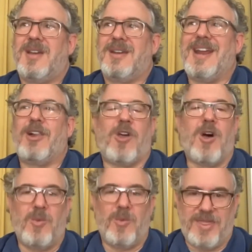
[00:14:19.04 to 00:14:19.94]
get
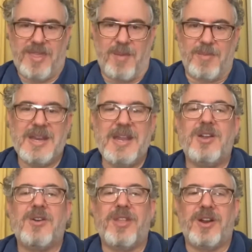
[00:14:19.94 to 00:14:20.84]
along with them and
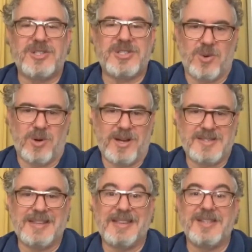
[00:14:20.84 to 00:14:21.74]
hear their stories
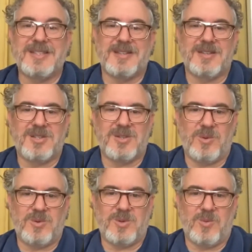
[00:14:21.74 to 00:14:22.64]
and listen
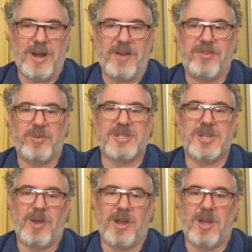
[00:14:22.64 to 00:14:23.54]
to whatever was
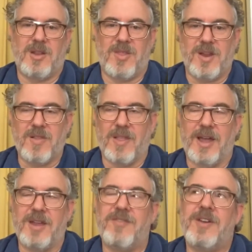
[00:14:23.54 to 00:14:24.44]
going on in their
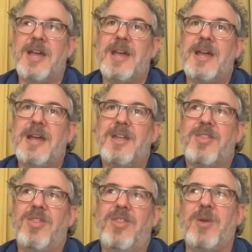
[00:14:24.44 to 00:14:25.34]
life,
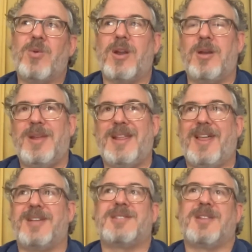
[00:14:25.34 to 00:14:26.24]
they were going to be
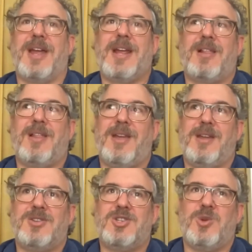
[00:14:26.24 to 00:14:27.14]
less
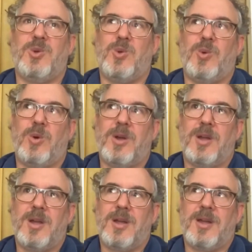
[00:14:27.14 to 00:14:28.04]
likely to
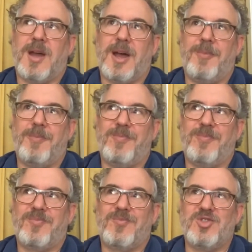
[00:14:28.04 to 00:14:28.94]

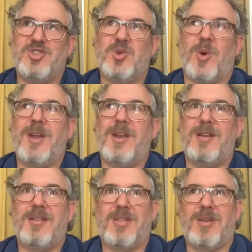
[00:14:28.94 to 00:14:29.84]

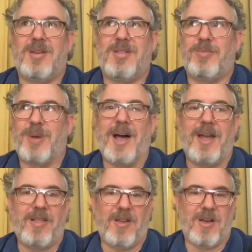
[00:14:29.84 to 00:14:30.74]
join the
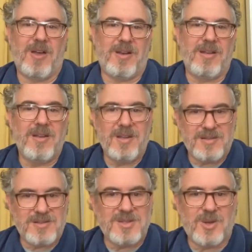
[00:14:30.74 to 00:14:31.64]
pile on,
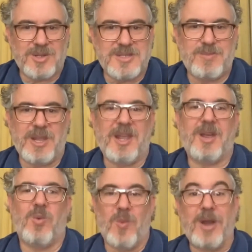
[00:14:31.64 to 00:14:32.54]
so to
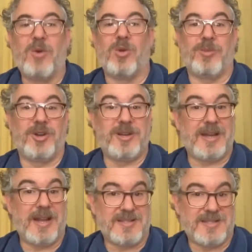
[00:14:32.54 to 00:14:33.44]
speak, when a rumor did
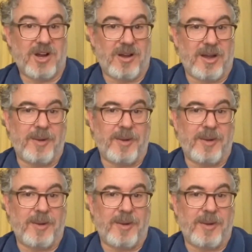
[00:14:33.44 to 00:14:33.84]
get started.